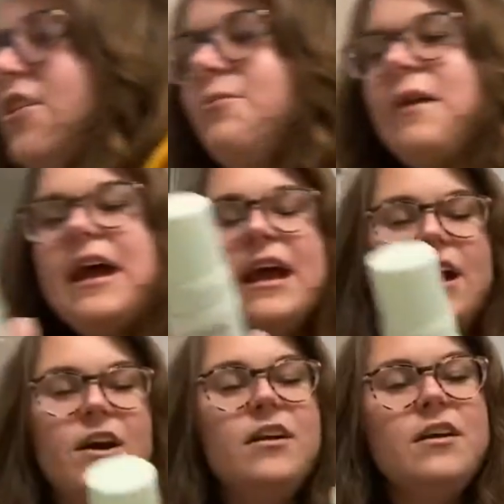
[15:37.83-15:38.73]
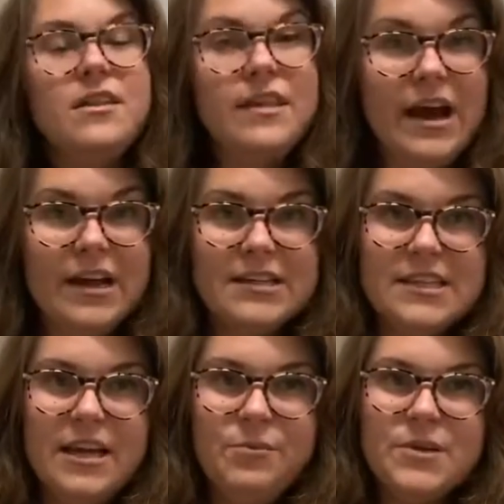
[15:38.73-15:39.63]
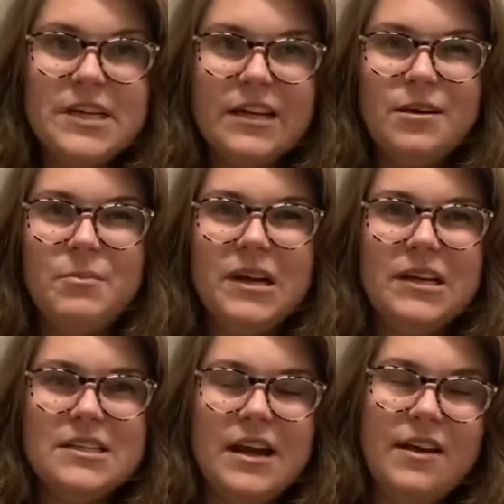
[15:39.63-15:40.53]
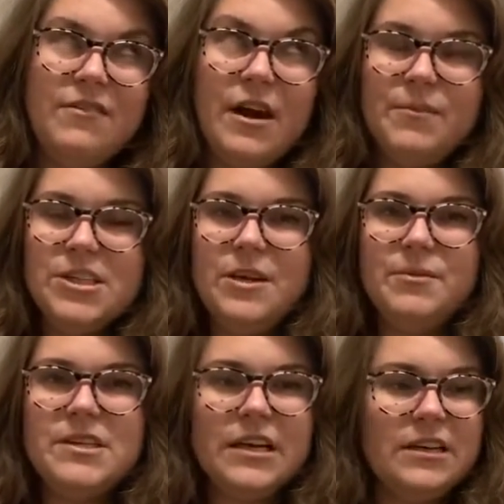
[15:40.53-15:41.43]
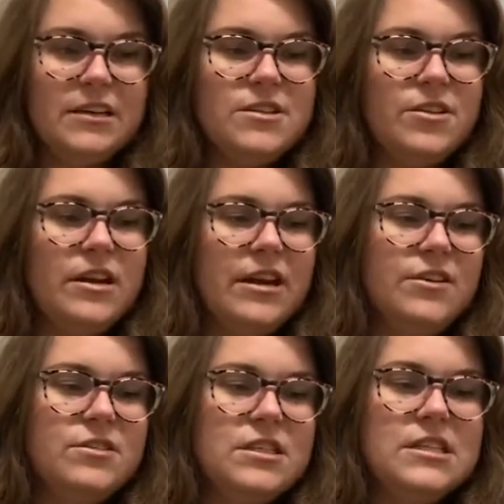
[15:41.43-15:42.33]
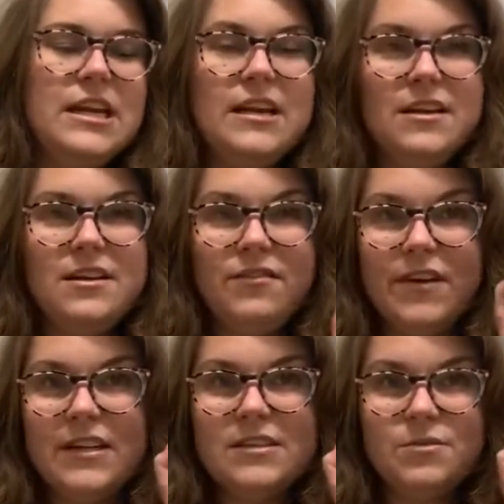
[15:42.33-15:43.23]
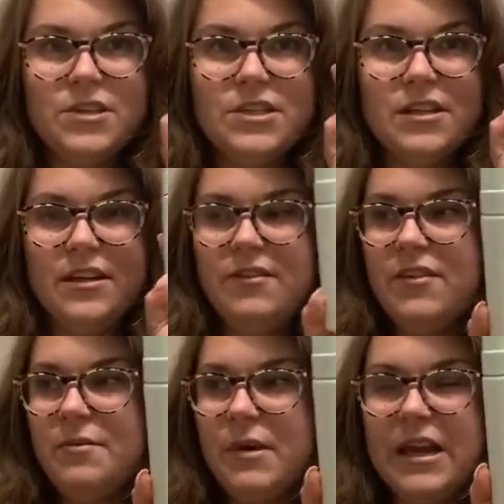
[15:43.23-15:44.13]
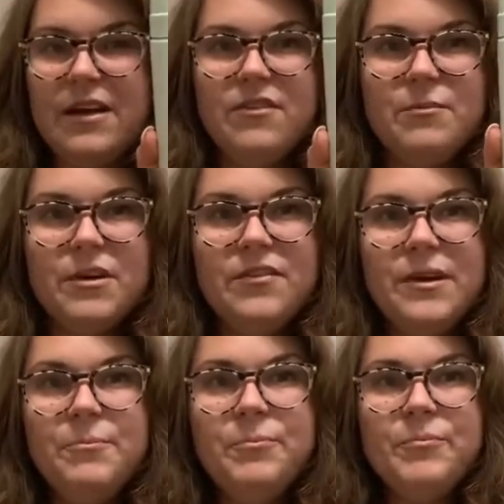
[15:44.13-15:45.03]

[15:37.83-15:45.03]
my hair, that is a heat protectant, but it doesn't have that much heat protectant. So then I used this Heated Defense, which is a leave-in by Kevin Murphy.